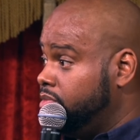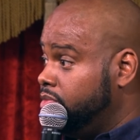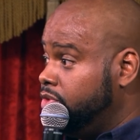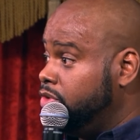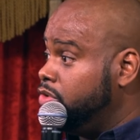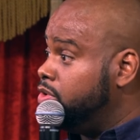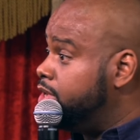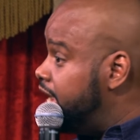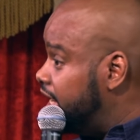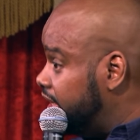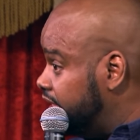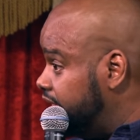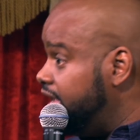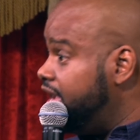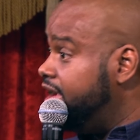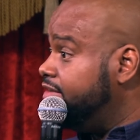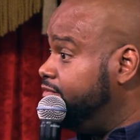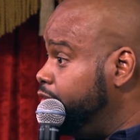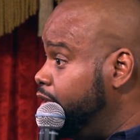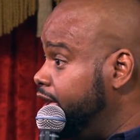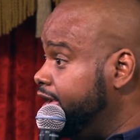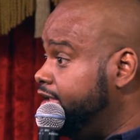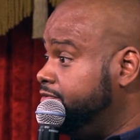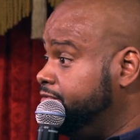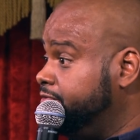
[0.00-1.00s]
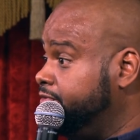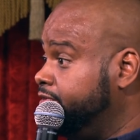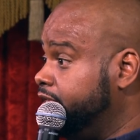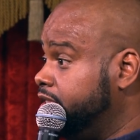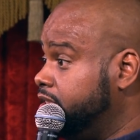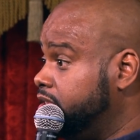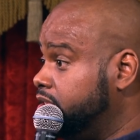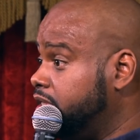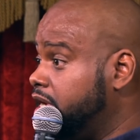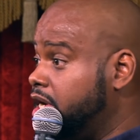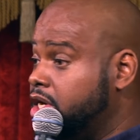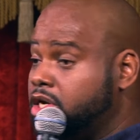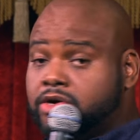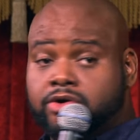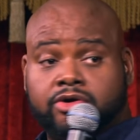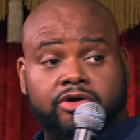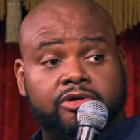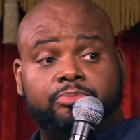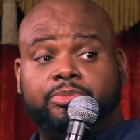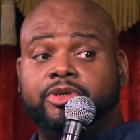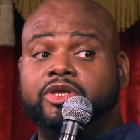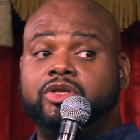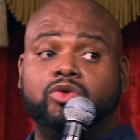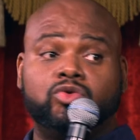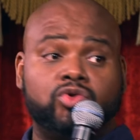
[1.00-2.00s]
You gotta have white friends. I grew
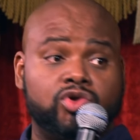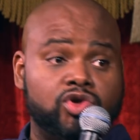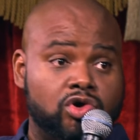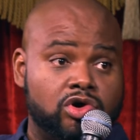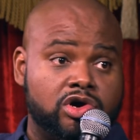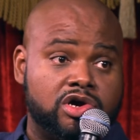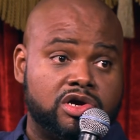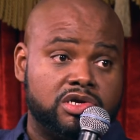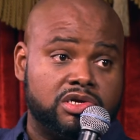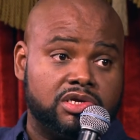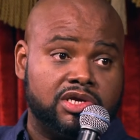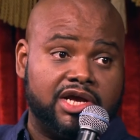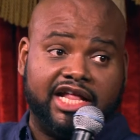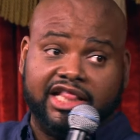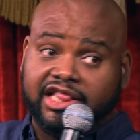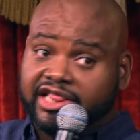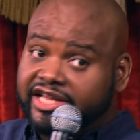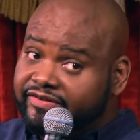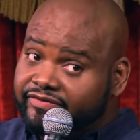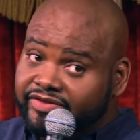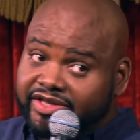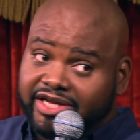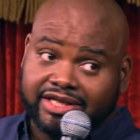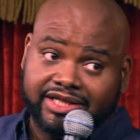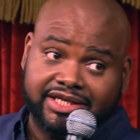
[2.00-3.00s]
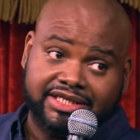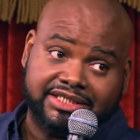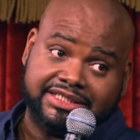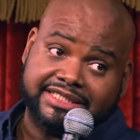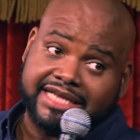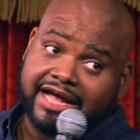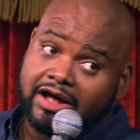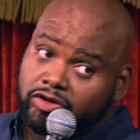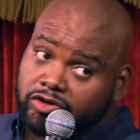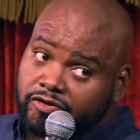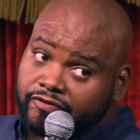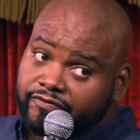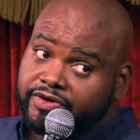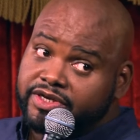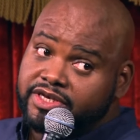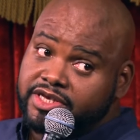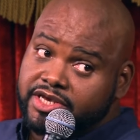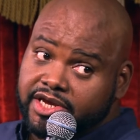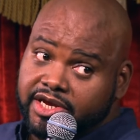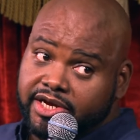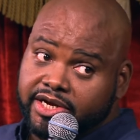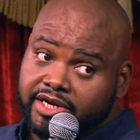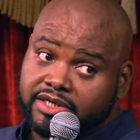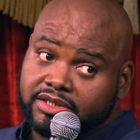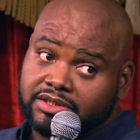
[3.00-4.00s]
up in New York. I lived in the South for
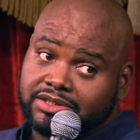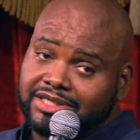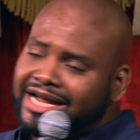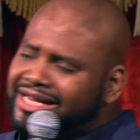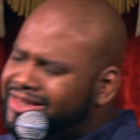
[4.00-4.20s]
years.